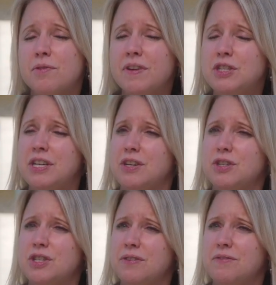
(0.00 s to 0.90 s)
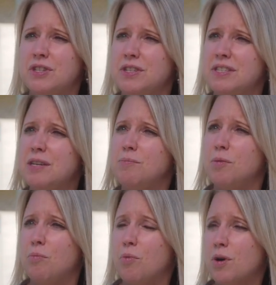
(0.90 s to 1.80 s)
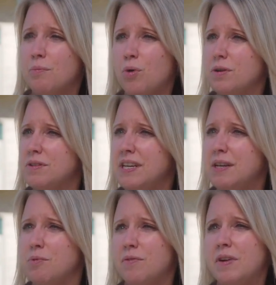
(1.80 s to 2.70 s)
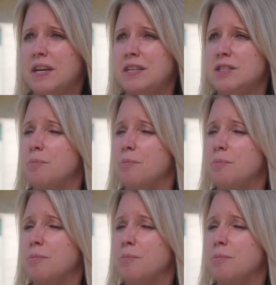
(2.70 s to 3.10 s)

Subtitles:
provides you energy efficiency, but more importantly, it provides a